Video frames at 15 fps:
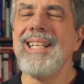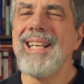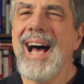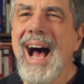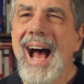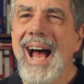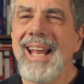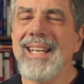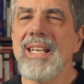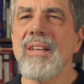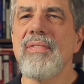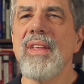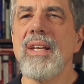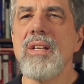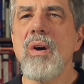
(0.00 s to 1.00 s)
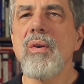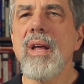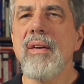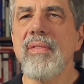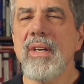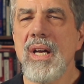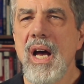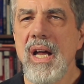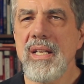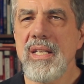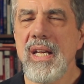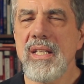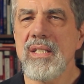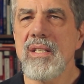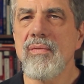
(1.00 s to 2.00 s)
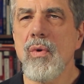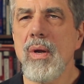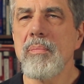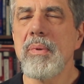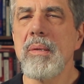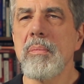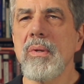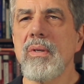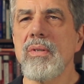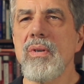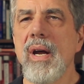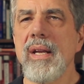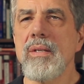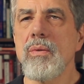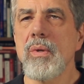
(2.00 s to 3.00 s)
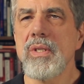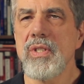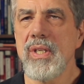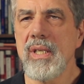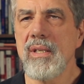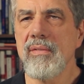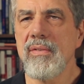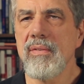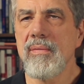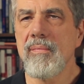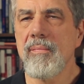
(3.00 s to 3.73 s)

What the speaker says: not if they don't have the context of what people are trying to achieve.